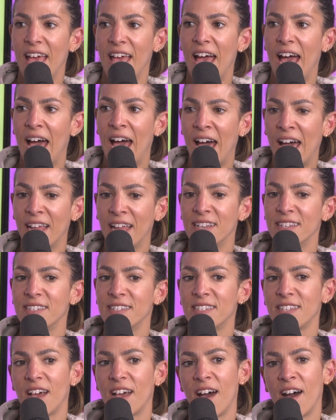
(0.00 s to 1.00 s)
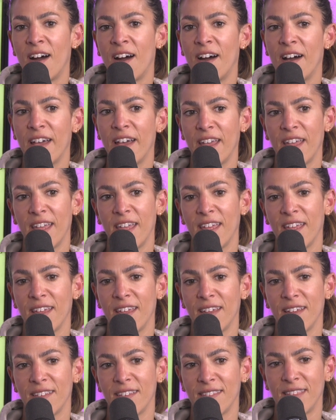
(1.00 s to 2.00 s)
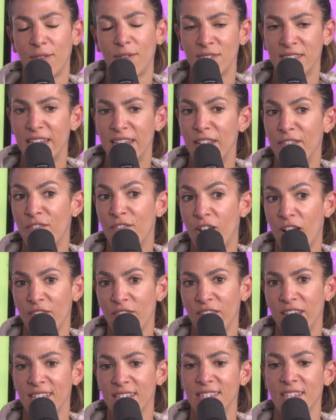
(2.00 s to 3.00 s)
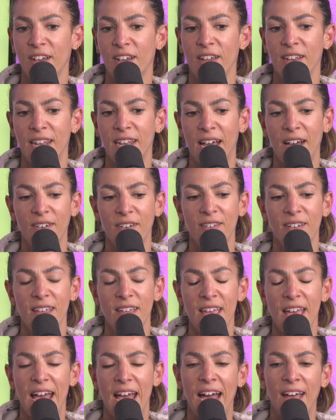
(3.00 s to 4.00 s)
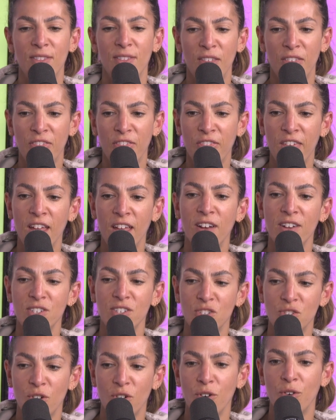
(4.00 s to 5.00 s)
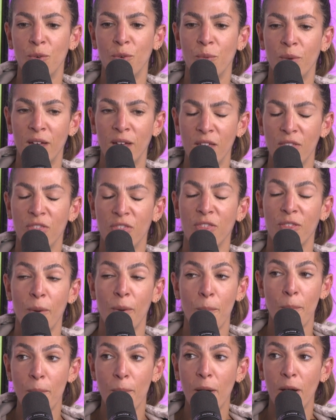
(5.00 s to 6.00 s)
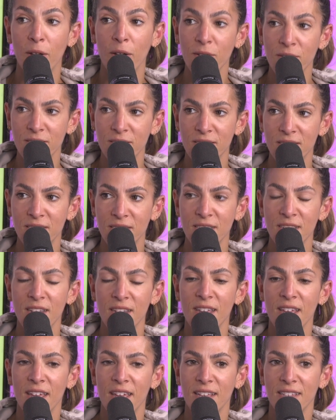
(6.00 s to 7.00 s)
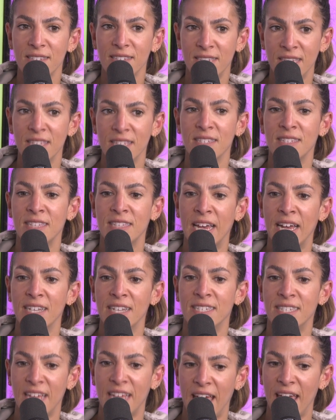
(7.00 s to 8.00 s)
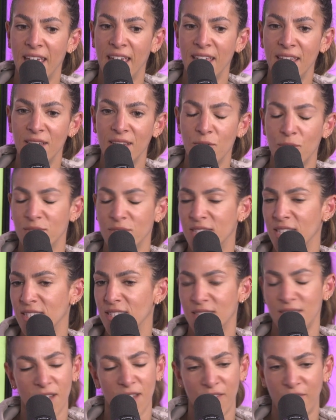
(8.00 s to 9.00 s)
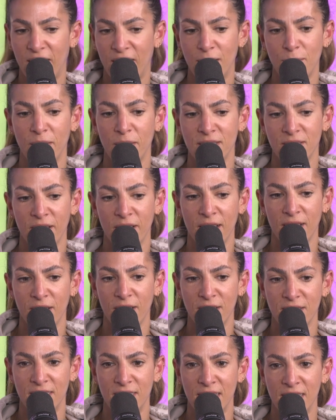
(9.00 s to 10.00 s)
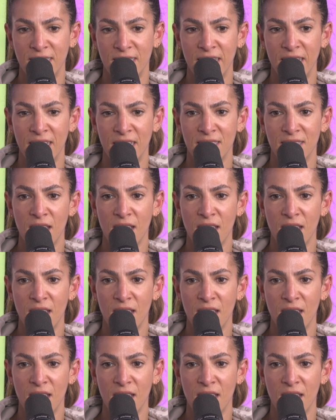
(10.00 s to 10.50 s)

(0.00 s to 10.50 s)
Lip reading: and that was nearly 5 years ago now. And the thing I struggle with the most since that day, or since I've had my diagnosis, is